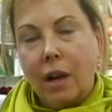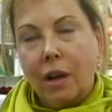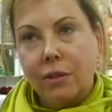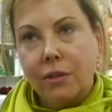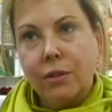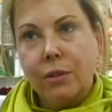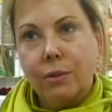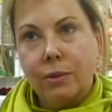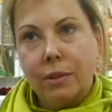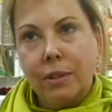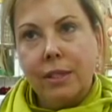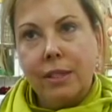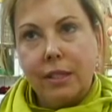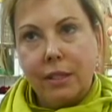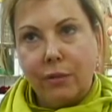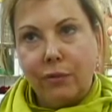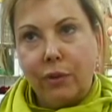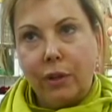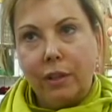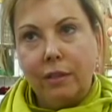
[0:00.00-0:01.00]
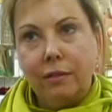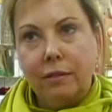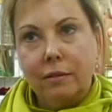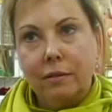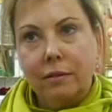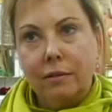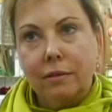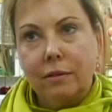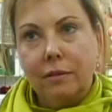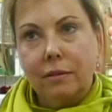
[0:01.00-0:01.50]
Our school is different.
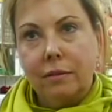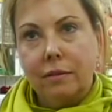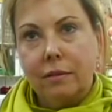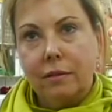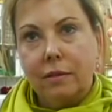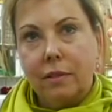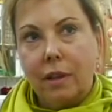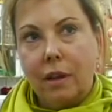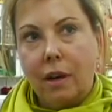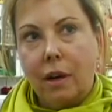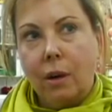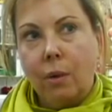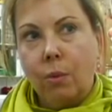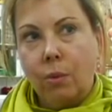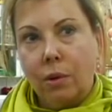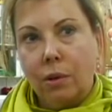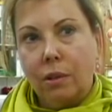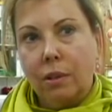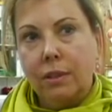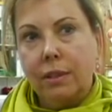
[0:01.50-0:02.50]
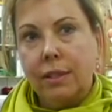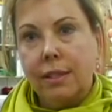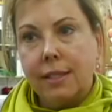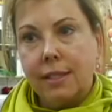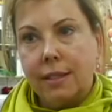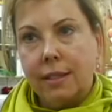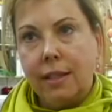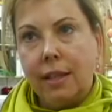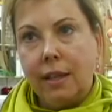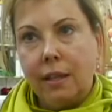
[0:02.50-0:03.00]
Our world is
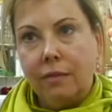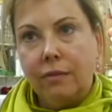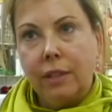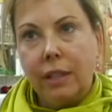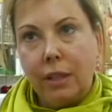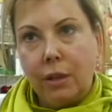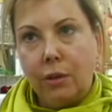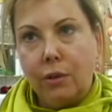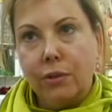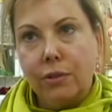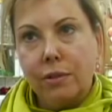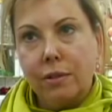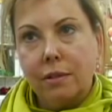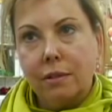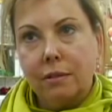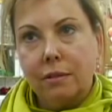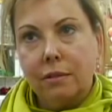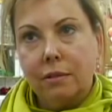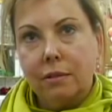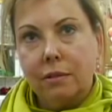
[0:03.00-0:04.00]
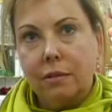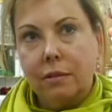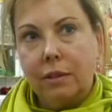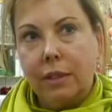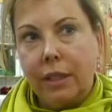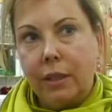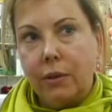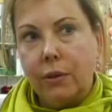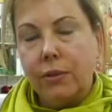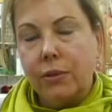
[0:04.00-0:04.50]
in need of leaders,
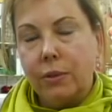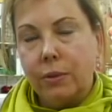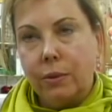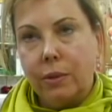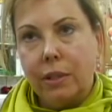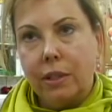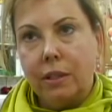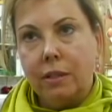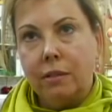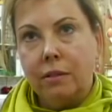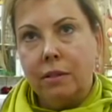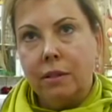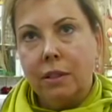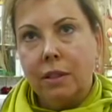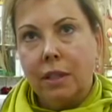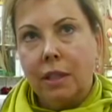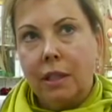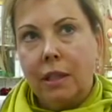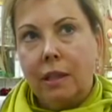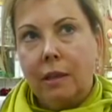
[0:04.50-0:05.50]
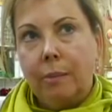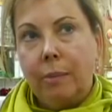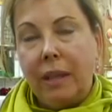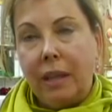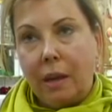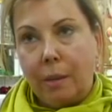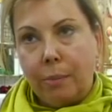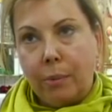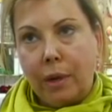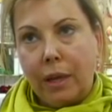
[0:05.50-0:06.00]
leaders who can be
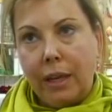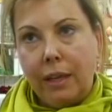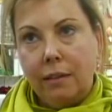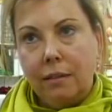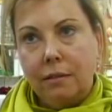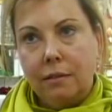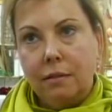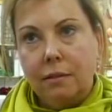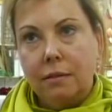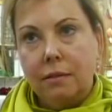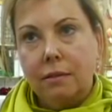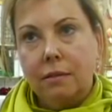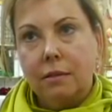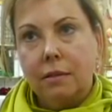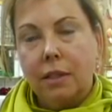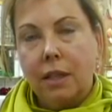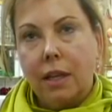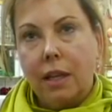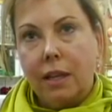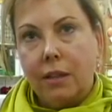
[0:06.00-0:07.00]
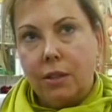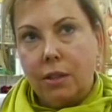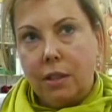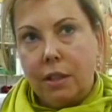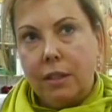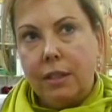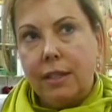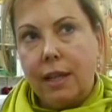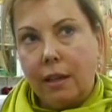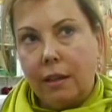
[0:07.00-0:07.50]
upright and
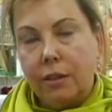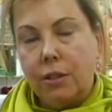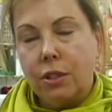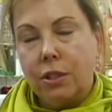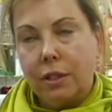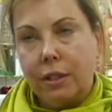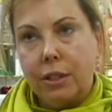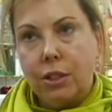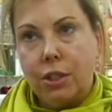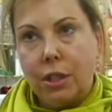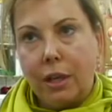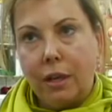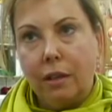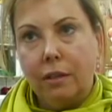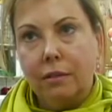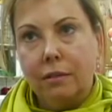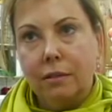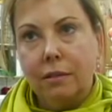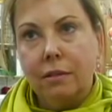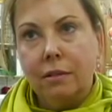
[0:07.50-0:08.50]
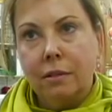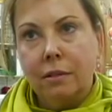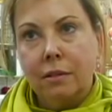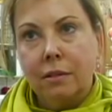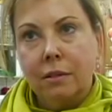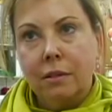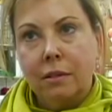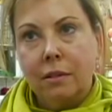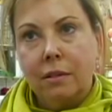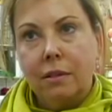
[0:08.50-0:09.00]
intelligently share
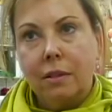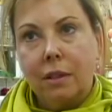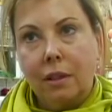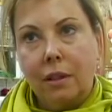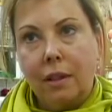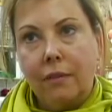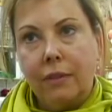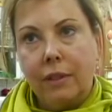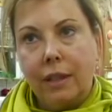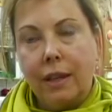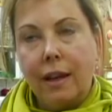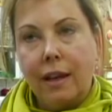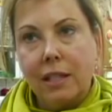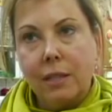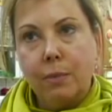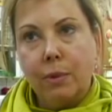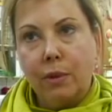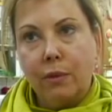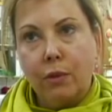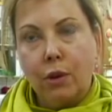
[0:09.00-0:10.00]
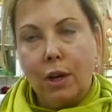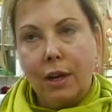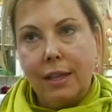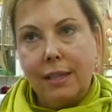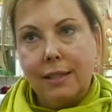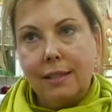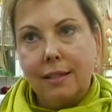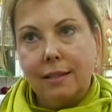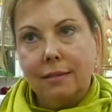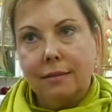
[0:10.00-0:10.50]
the love and the gospel of Christ.